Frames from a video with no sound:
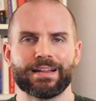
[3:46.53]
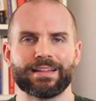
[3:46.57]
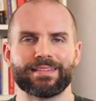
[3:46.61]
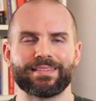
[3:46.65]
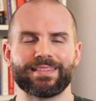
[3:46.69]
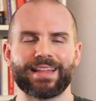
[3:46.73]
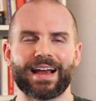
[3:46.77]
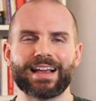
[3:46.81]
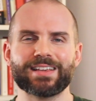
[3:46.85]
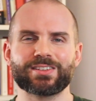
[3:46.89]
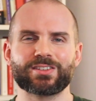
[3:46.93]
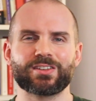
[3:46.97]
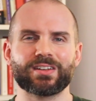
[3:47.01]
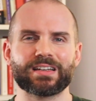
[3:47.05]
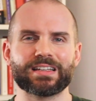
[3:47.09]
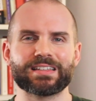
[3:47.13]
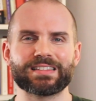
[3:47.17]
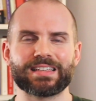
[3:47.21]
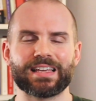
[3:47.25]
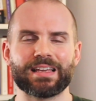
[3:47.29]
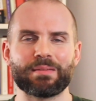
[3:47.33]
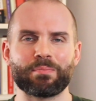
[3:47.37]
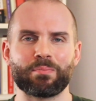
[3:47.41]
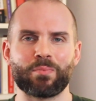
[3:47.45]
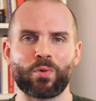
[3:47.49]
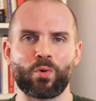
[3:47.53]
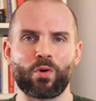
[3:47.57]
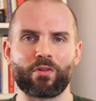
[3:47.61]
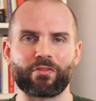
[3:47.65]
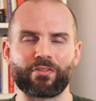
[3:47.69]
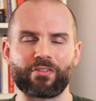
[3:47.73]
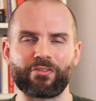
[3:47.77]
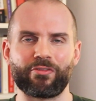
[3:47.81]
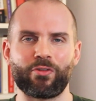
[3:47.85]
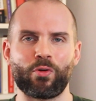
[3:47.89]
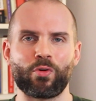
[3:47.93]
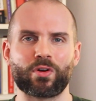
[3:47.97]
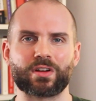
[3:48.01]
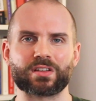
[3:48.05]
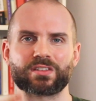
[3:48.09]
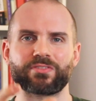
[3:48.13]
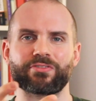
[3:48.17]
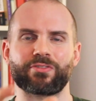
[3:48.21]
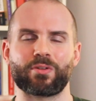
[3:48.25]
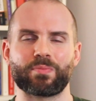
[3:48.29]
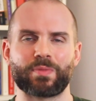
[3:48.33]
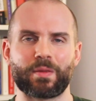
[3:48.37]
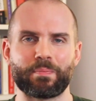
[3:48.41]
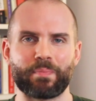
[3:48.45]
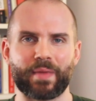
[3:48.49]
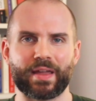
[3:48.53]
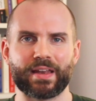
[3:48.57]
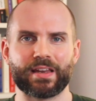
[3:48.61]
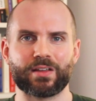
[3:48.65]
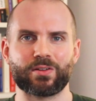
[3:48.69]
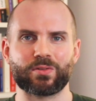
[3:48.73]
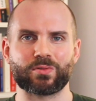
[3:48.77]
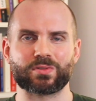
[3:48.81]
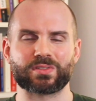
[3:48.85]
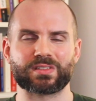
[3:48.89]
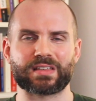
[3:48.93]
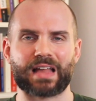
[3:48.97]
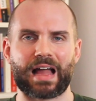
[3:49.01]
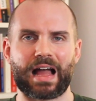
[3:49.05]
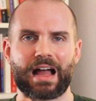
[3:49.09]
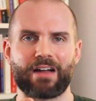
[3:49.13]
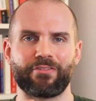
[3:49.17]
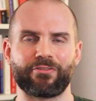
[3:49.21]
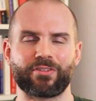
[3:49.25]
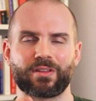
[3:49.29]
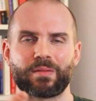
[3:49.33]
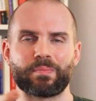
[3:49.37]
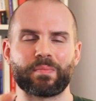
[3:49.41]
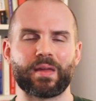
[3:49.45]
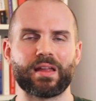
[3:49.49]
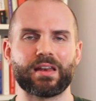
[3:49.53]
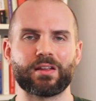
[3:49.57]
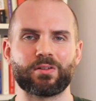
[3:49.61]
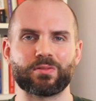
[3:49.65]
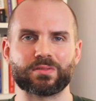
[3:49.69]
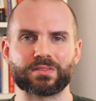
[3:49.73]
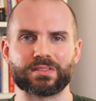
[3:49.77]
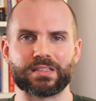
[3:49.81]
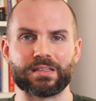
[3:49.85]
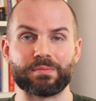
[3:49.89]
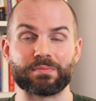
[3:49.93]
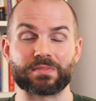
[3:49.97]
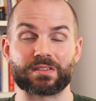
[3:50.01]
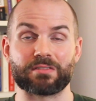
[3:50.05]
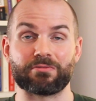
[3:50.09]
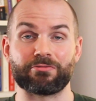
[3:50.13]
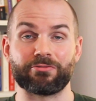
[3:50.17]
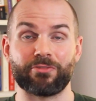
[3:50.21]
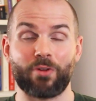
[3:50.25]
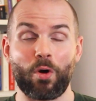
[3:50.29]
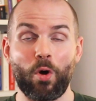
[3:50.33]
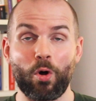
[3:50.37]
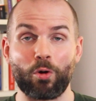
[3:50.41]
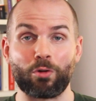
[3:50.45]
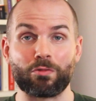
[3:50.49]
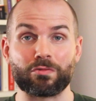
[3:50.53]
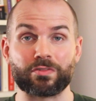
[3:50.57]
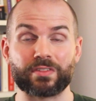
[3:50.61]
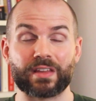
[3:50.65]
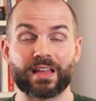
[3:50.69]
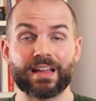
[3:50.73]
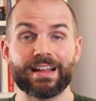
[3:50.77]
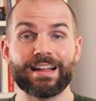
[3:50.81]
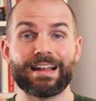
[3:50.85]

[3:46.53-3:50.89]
that's going to take more of a focus from the medical staff or the medical teams involved